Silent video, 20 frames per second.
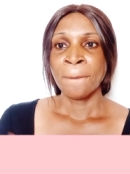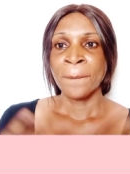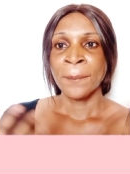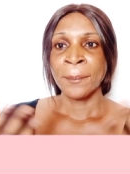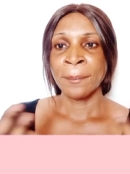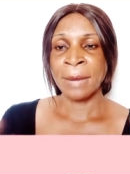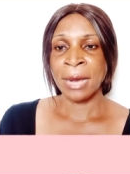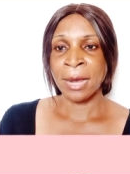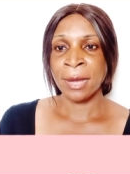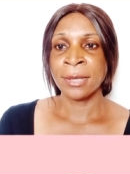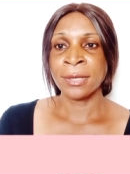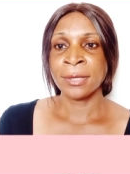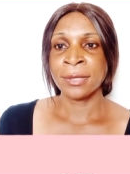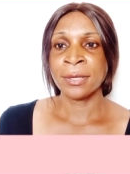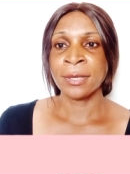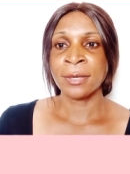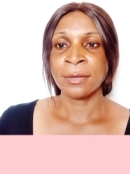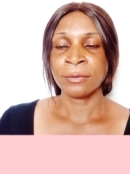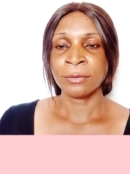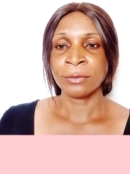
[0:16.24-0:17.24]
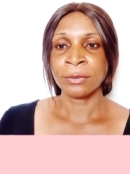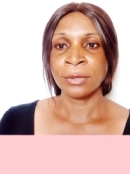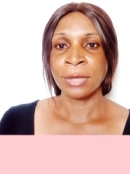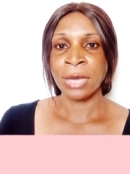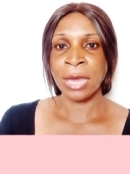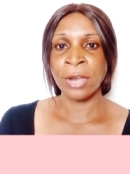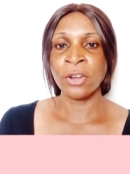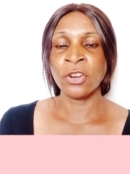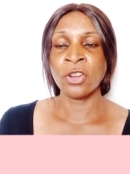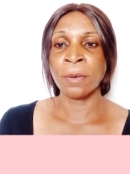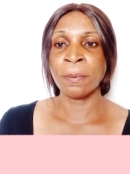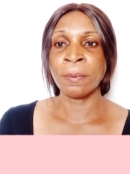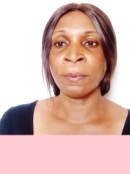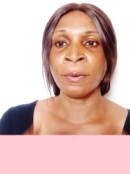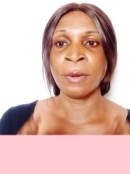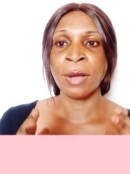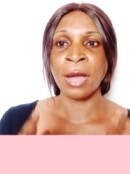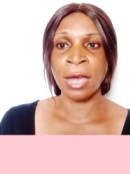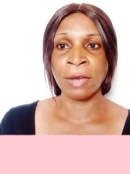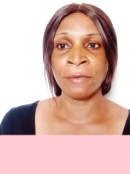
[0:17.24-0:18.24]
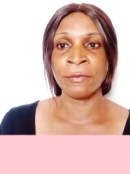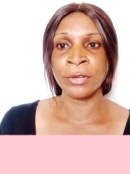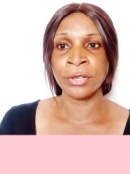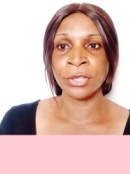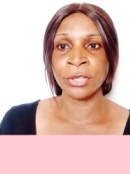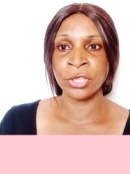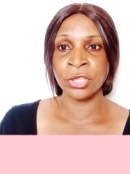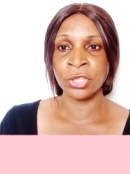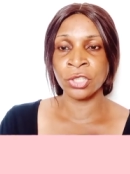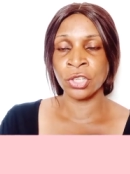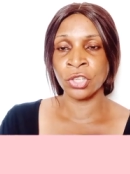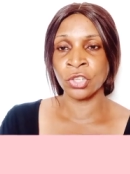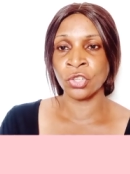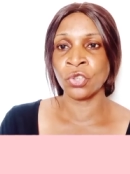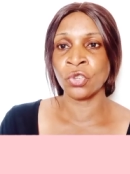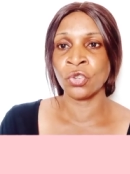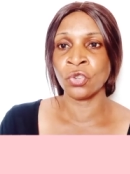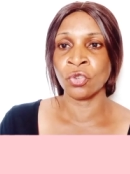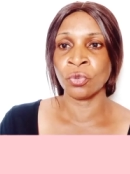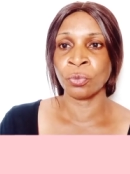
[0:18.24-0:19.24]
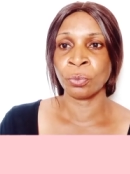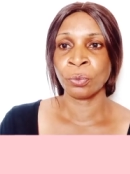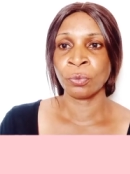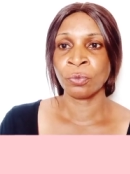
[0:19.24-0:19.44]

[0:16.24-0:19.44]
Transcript: might end up having this issue